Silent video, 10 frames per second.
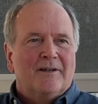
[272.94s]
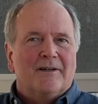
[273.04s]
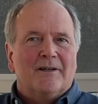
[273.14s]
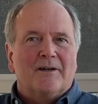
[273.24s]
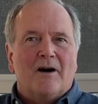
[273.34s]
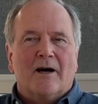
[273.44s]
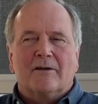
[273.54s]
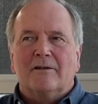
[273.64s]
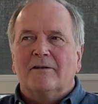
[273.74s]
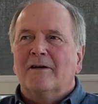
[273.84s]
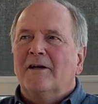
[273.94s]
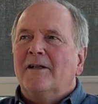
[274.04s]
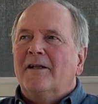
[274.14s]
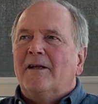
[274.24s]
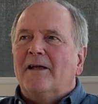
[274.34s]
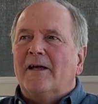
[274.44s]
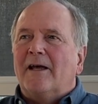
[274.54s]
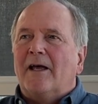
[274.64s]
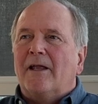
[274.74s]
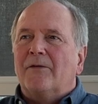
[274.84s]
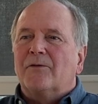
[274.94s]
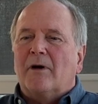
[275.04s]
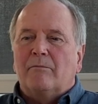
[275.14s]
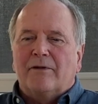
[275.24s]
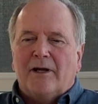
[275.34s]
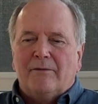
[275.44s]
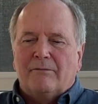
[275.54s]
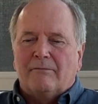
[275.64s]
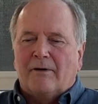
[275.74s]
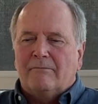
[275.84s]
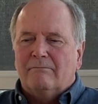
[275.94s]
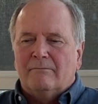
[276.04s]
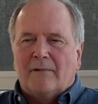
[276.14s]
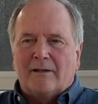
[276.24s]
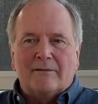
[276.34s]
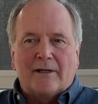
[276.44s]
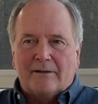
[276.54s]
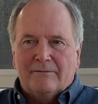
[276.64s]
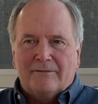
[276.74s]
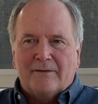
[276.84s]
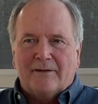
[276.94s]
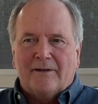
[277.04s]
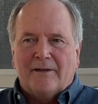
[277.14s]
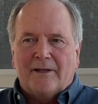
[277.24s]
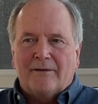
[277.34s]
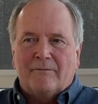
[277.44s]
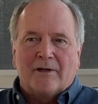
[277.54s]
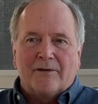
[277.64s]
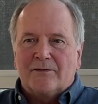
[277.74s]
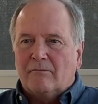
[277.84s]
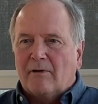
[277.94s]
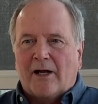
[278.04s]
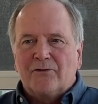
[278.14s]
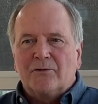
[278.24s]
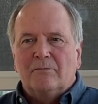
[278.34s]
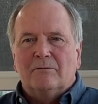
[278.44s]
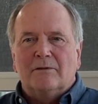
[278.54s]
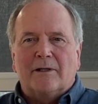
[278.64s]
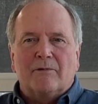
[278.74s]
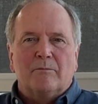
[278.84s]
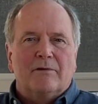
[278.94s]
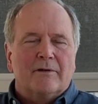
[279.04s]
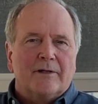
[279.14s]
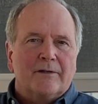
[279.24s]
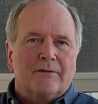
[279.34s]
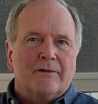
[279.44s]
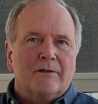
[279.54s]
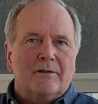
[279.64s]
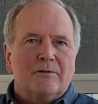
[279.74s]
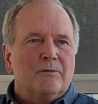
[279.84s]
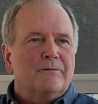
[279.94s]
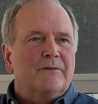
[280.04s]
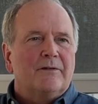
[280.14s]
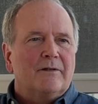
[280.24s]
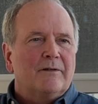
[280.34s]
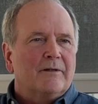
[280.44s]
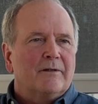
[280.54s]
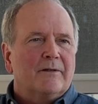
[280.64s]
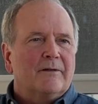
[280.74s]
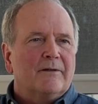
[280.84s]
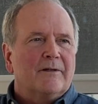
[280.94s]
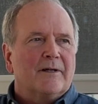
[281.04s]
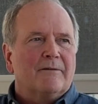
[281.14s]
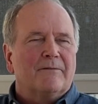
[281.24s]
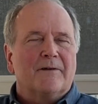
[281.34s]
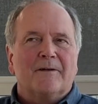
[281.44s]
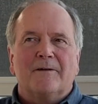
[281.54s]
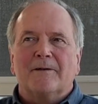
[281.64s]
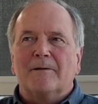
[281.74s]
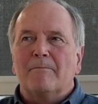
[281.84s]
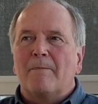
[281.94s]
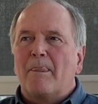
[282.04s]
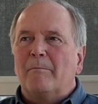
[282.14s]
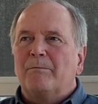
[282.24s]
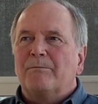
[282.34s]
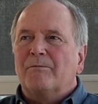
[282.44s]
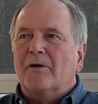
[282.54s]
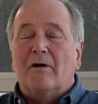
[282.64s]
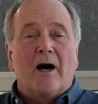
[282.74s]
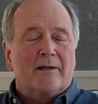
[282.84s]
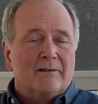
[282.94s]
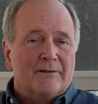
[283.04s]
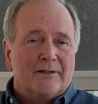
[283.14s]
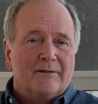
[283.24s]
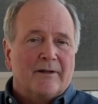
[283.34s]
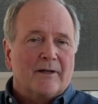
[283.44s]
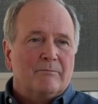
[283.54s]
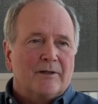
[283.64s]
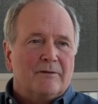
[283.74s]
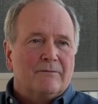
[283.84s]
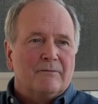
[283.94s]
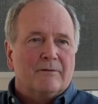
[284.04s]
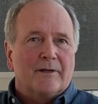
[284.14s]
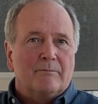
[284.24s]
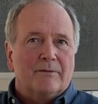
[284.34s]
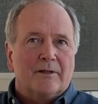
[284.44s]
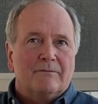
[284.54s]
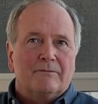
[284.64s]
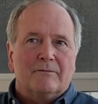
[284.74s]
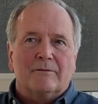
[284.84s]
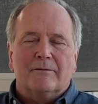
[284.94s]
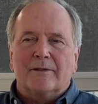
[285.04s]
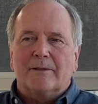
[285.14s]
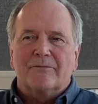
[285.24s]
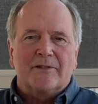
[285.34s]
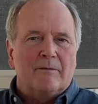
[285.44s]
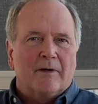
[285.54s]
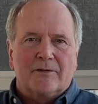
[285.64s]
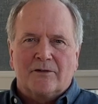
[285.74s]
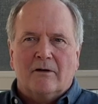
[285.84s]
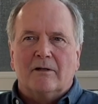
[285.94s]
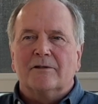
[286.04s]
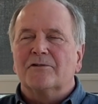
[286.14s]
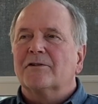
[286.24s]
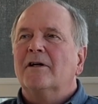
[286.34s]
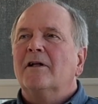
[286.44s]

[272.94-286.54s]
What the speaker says: hockey. And so I played throughout my life. And then when I was in grad school, I would play at the U of T. They'd have a hockey league that I played for, and I played for St. Mike's College.